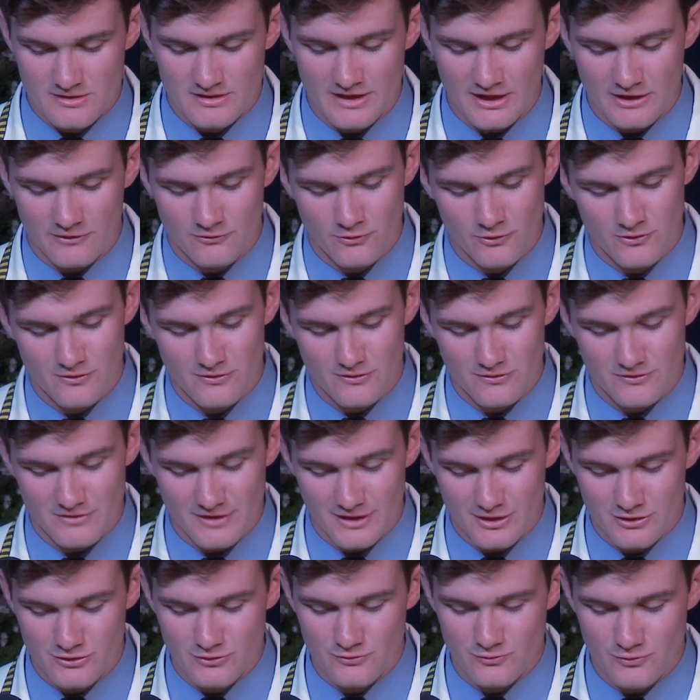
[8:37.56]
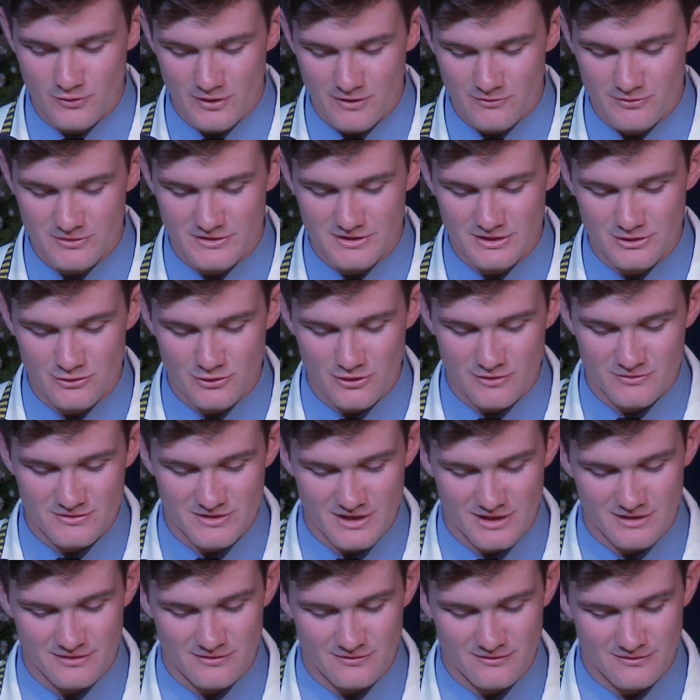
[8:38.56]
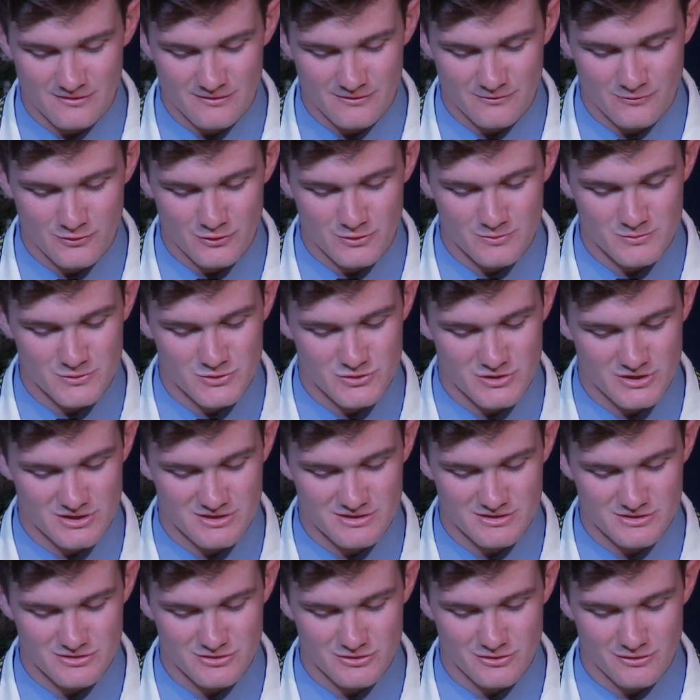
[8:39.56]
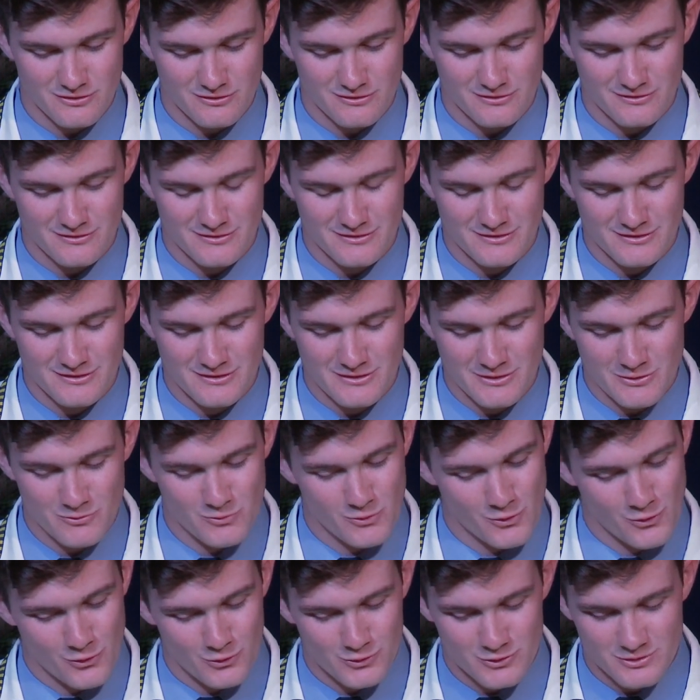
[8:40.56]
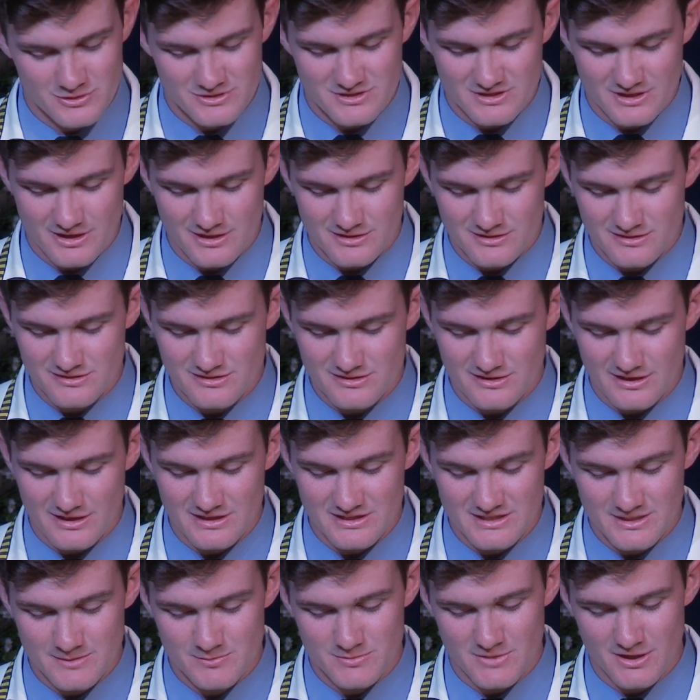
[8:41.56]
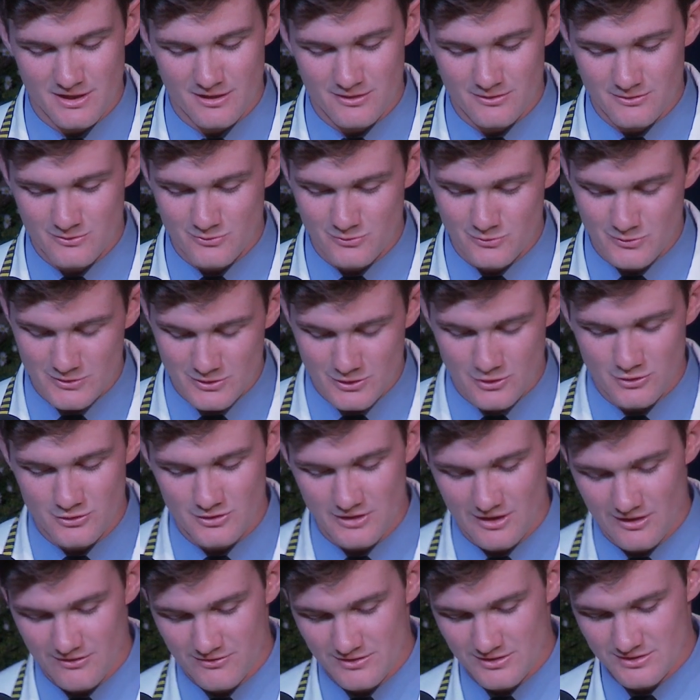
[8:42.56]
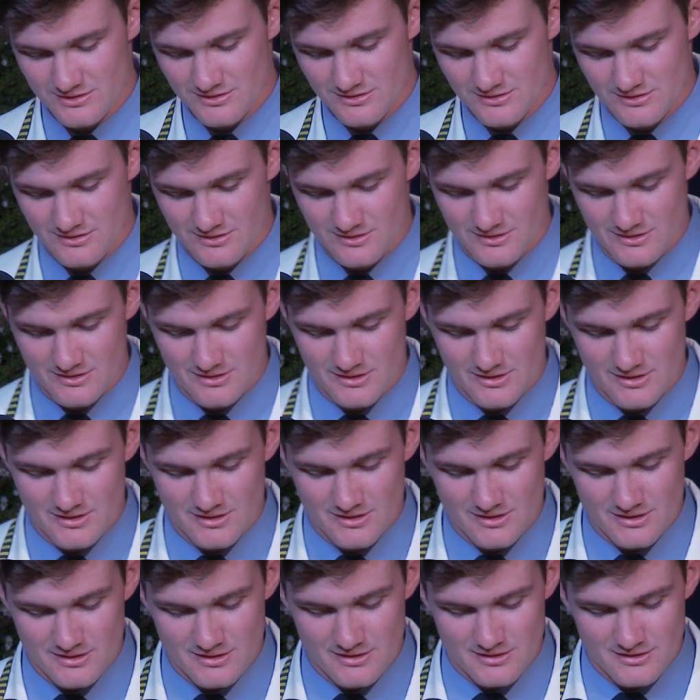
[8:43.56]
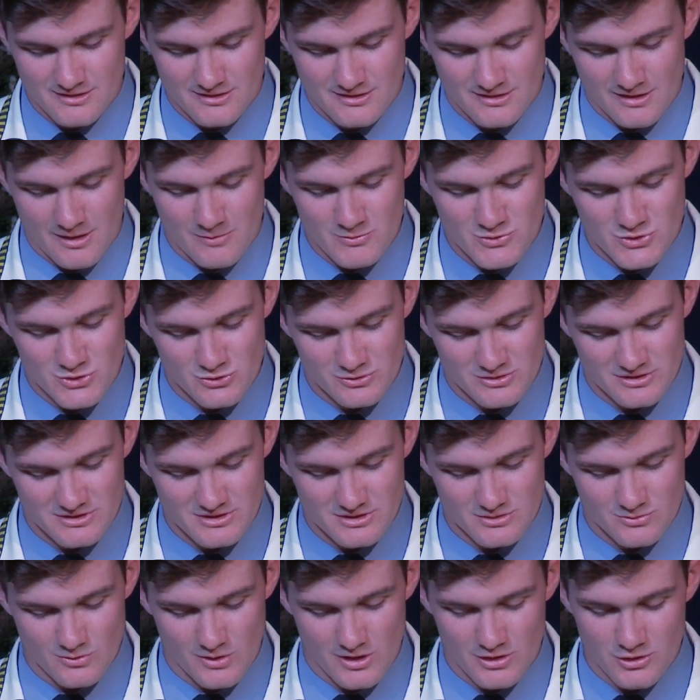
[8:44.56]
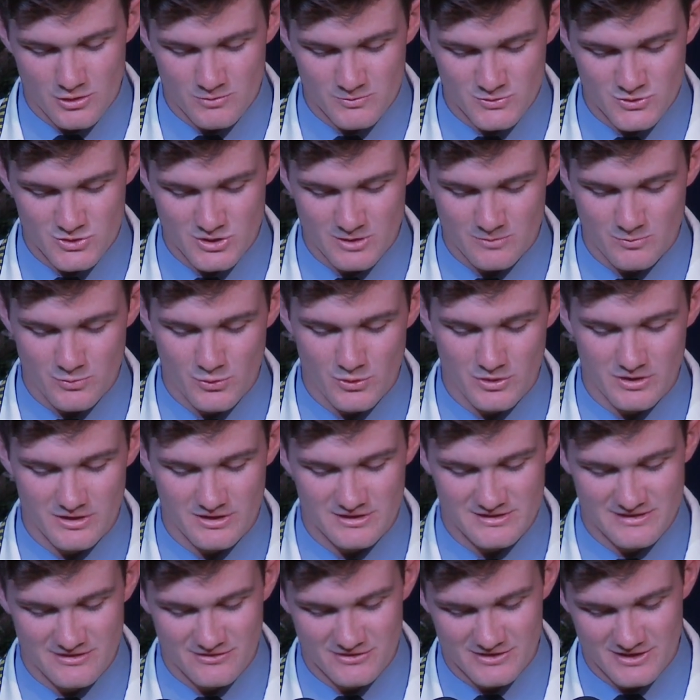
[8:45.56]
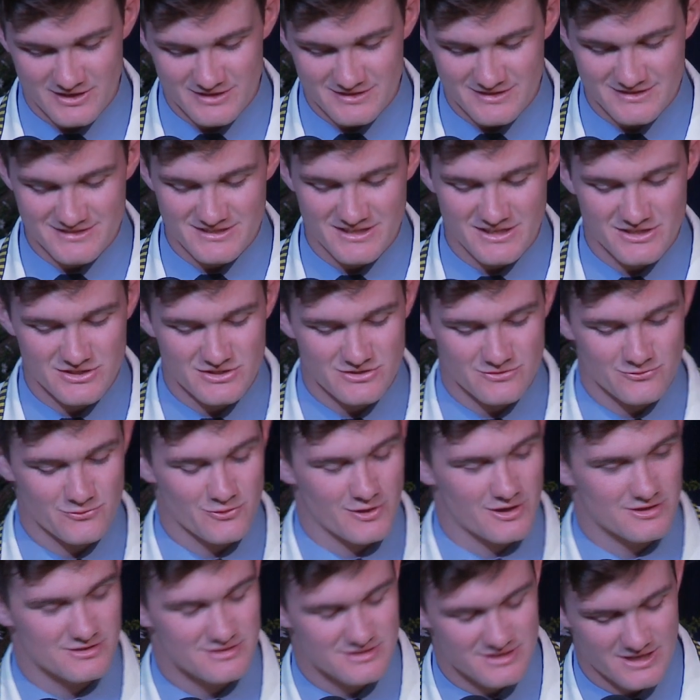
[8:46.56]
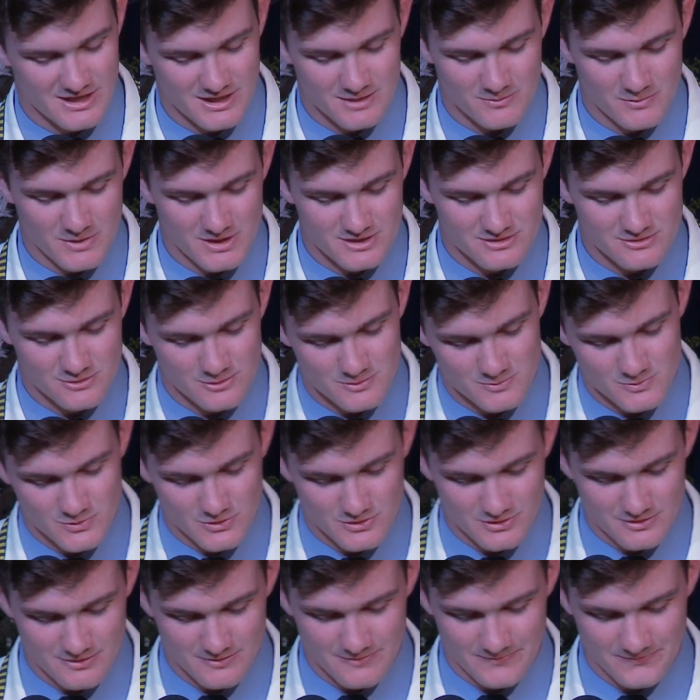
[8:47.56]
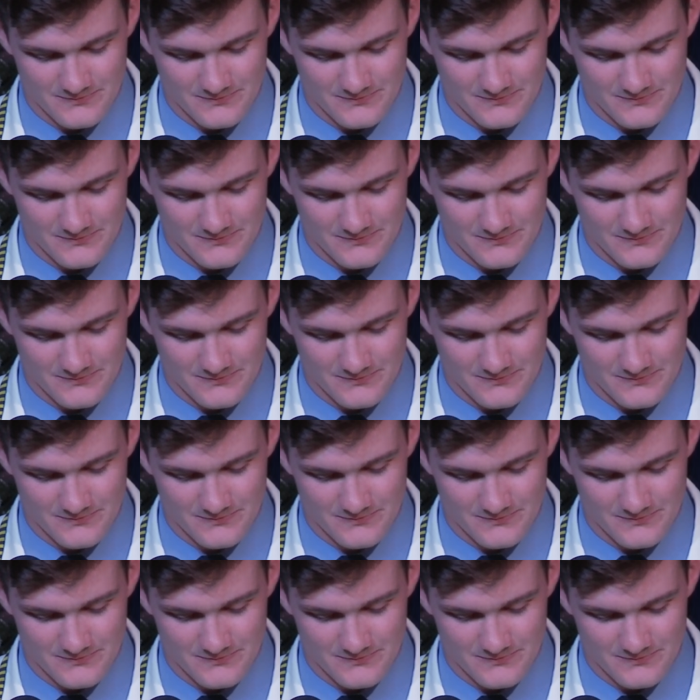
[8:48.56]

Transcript: Thank you for everything you have done for the matrics this year. We're all your sons, and deep down, we know you love us. I'm sure this is why no matric boy has ever done detention for outstanding maths homework.